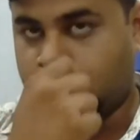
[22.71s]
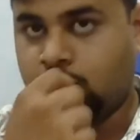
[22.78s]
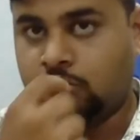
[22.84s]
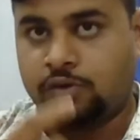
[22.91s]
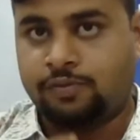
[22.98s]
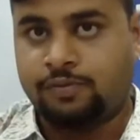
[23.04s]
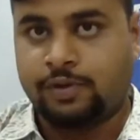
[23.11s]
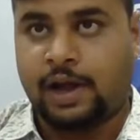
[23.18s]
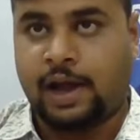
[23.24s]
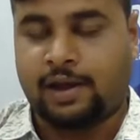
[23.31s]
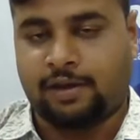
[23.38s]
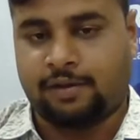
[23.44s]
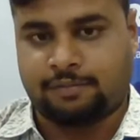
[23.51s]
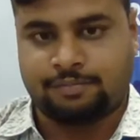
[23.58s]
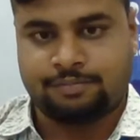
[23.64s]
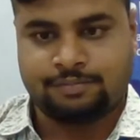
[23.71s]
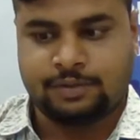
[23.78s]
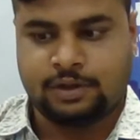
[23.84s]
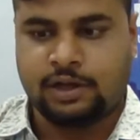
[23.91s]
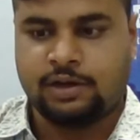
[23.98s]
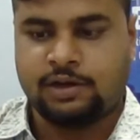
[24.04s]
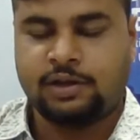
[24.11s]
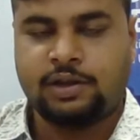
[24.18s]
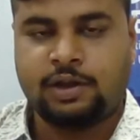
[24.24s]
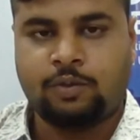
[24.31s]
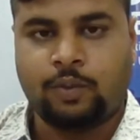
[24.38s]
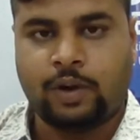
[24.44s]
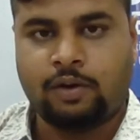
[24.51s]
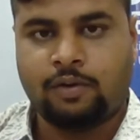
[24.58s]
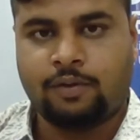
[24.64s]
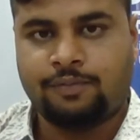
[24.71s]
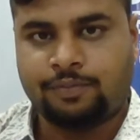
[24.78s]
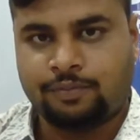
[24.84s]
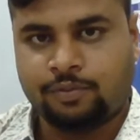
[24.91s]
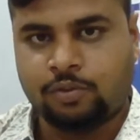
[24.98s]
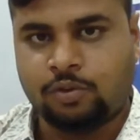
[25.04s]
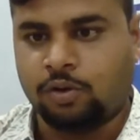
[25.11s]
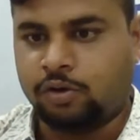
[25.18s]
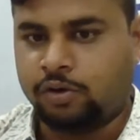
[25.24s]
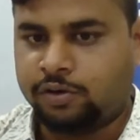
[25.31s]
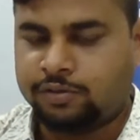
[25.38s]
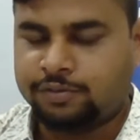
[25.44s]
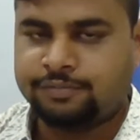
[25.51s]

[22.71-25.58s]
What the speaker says: good hacking in the way of good.